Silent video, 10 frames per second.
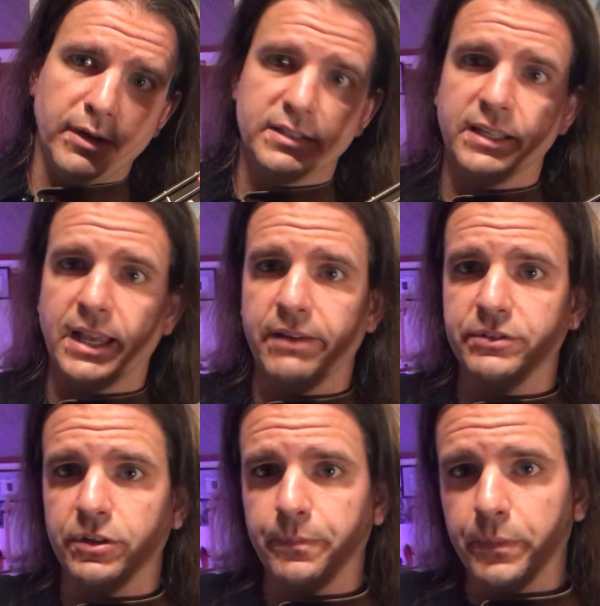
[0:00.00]
resting
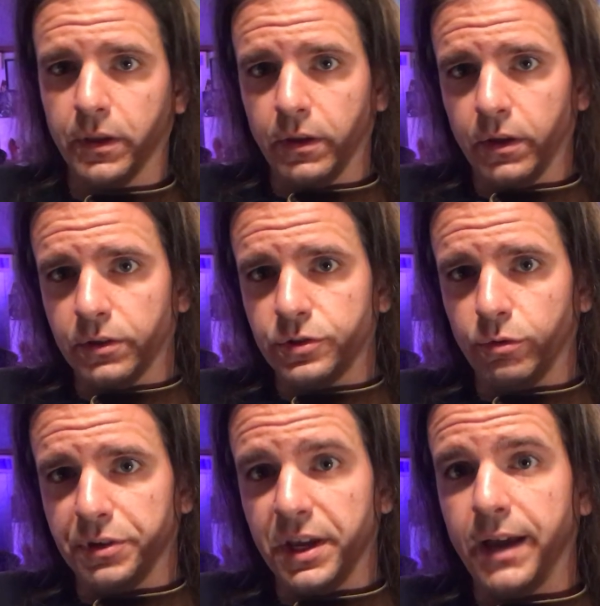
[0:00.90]
after.
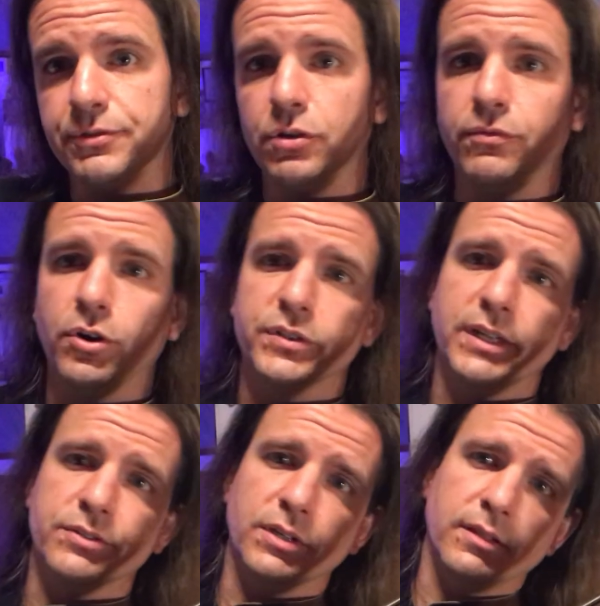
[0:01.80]
So what you have so far
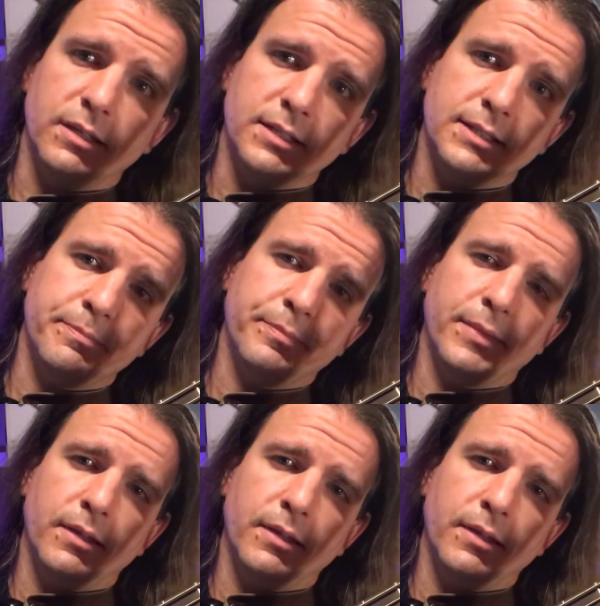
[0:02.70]
sounds like this.